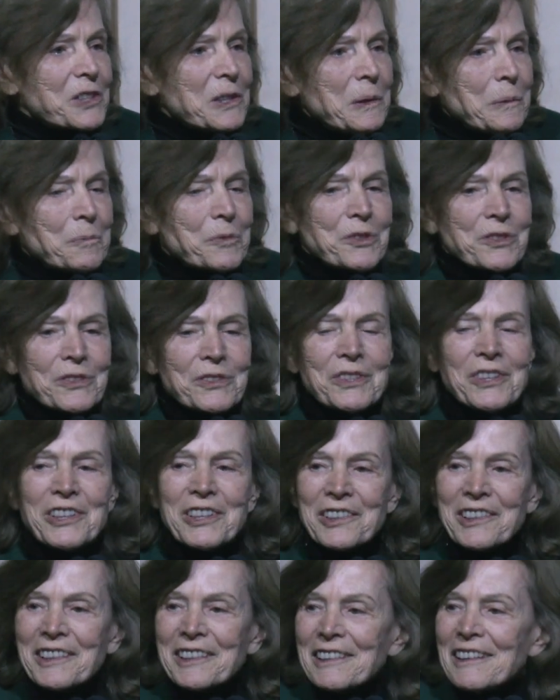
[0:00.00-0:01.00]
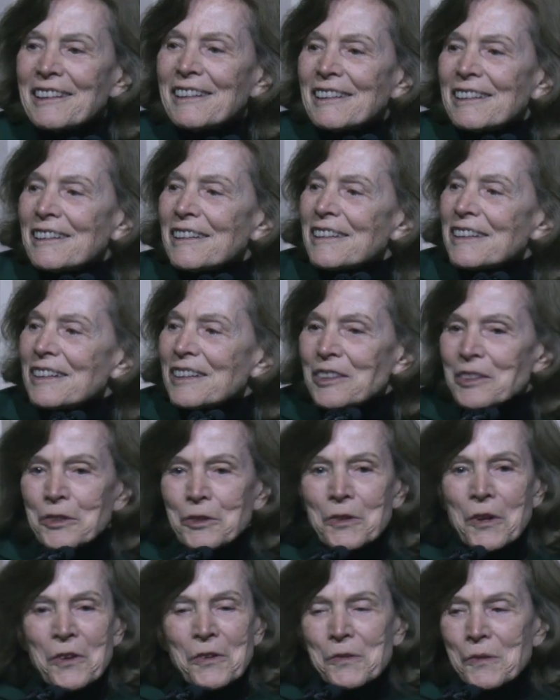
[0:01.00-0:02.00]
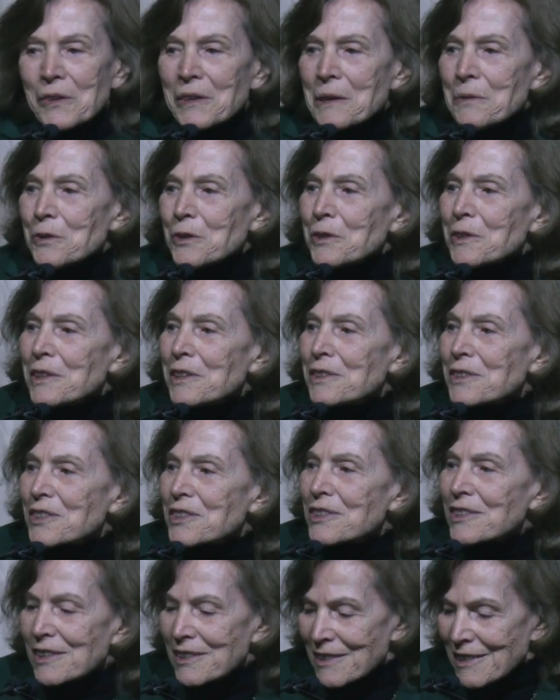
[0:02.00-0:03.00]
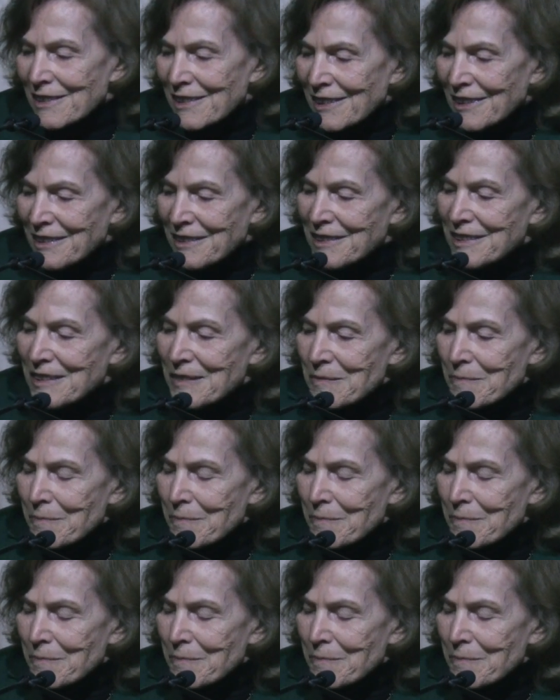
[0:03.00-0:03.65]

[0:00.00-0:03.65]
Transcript: fish and chips, or, whatever it is.